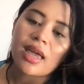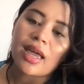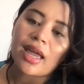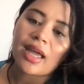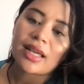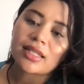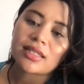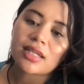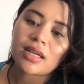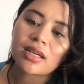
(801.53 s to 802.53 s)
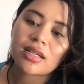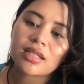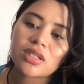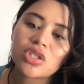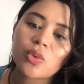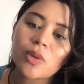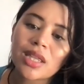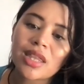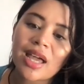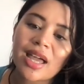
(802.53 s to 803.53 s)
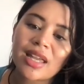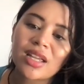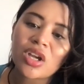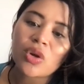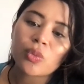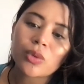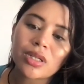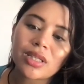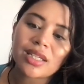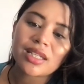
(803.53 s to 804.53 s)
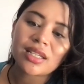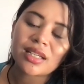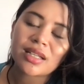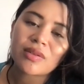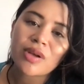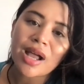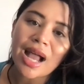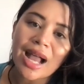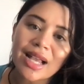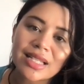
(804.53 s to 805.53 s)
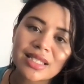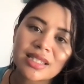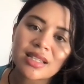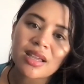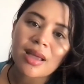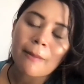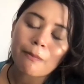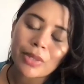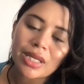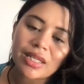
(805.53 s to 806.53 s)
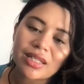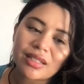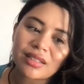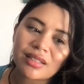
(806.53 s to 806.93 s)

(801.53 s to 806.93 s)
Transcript: And doing that really has been